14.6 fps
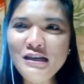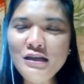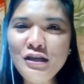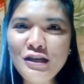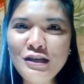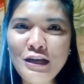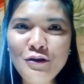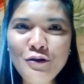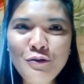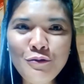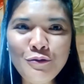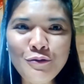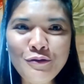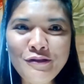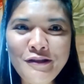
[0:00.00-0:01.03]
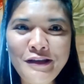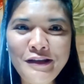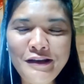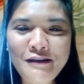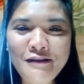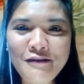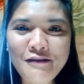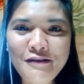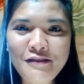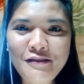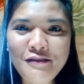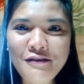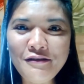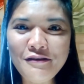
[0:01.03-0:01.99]
the Tandor and
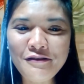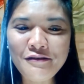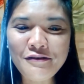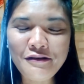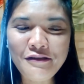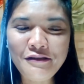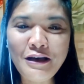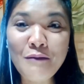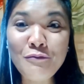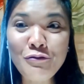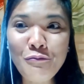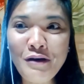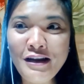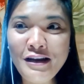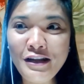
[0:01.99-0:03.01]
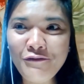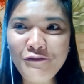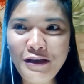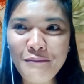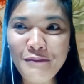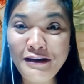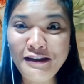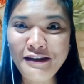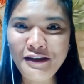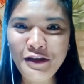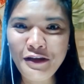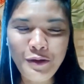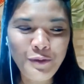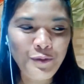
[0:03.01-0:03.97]
the Abdul Malik family
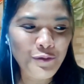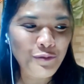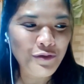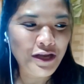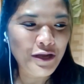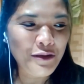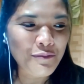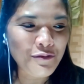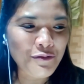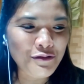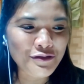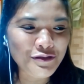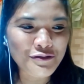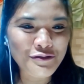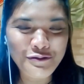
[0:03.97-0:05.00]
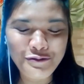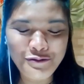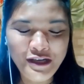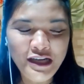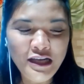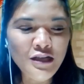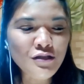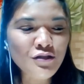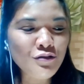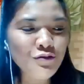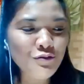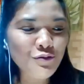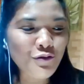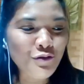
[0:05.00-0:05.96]
would be able to
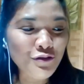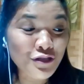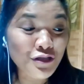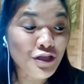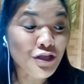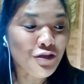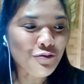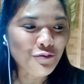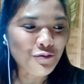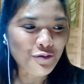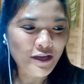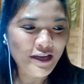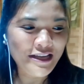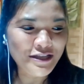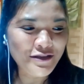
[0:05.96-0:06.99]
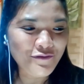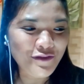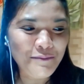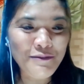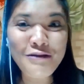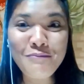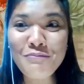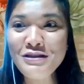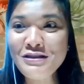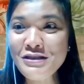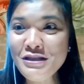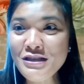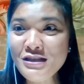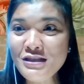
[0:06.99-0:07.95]
continue as a family
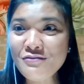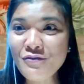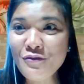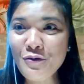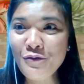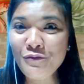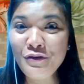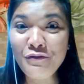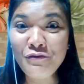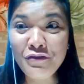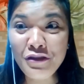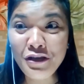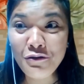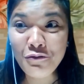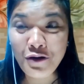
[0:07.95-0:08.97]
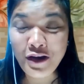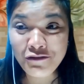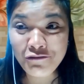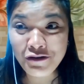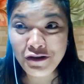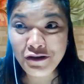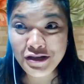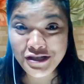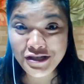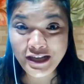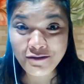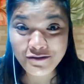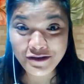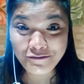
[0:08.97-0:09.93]
business for 50 or 100 years
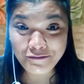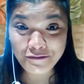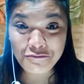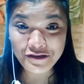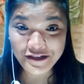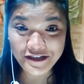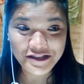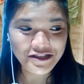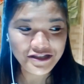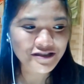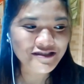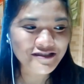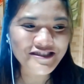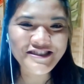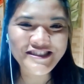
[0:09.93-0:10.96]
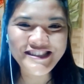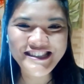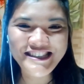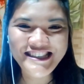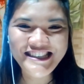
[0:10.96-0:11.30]
down the road. Yeah, inshallah.